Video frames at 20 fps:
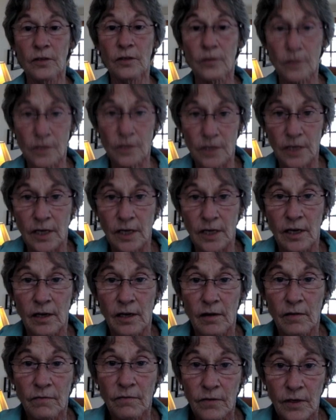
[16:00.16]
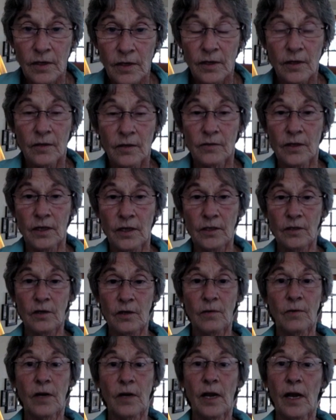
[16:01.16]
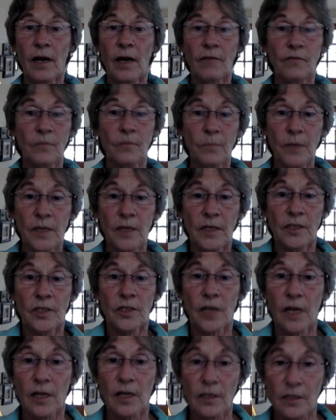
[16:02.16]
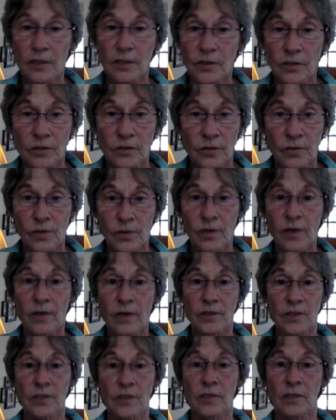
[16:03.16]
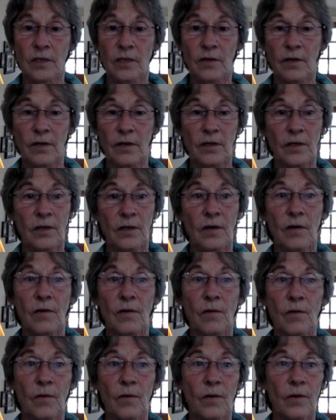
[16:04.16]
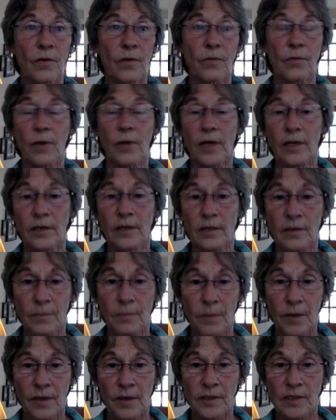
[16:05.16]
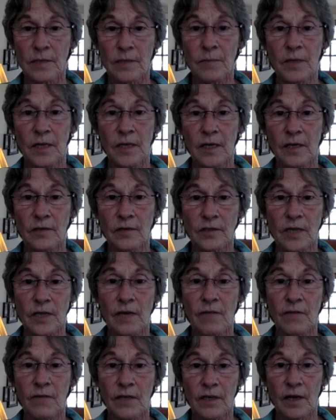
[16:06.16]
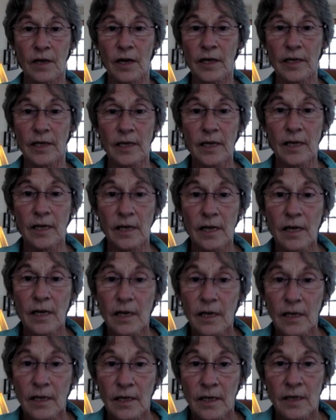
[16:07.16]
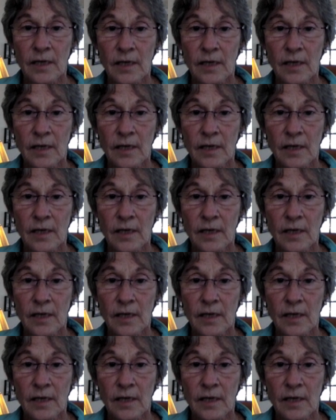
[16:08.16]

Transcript: in yourself that you don't have to be challenged or, or threatened by somebody else having an idea.